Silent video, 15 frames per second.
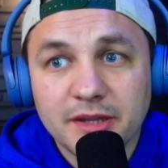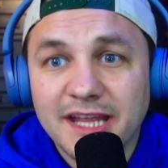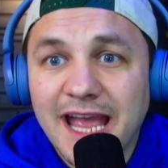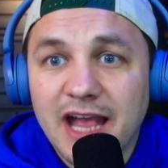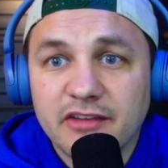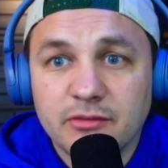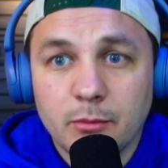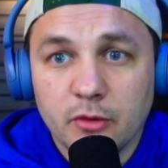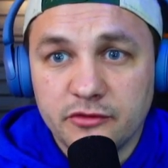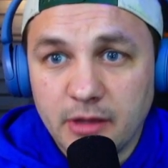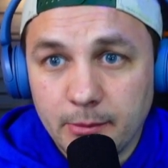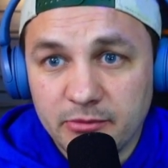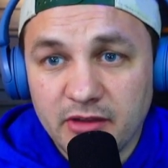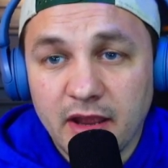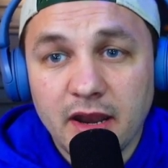has the most
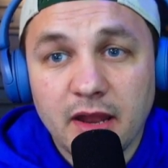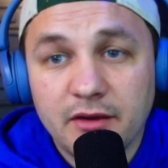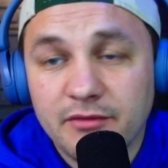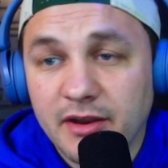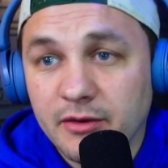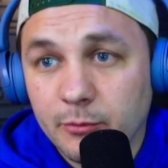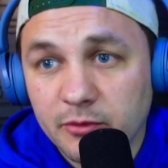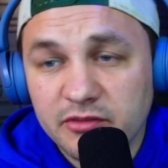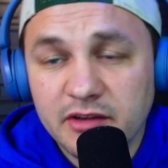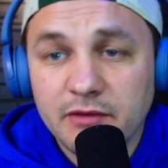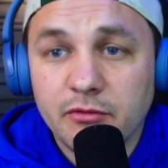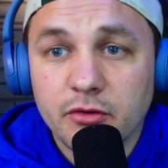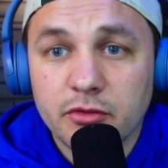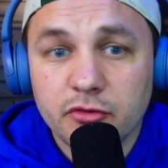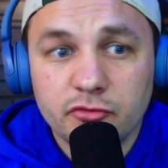upside out of any receiver
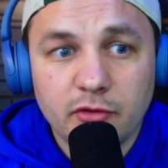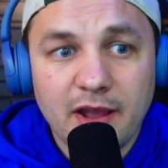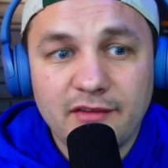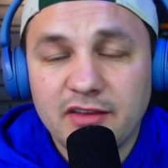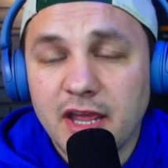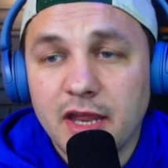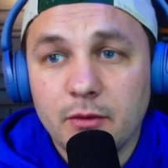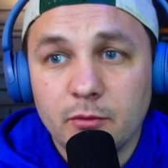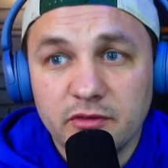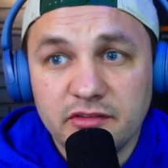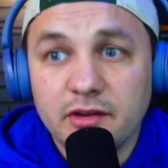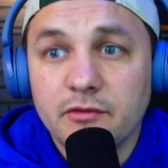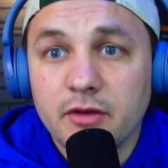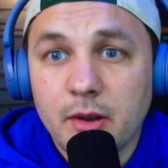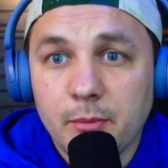in the draft at
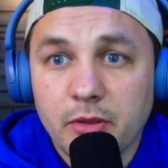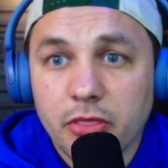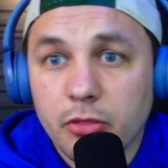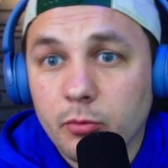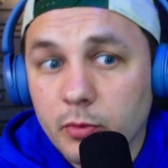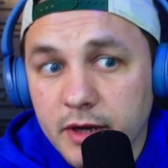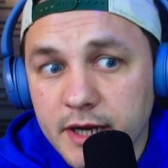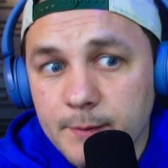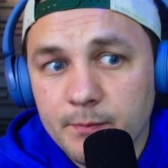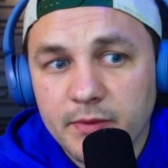receiver number 3.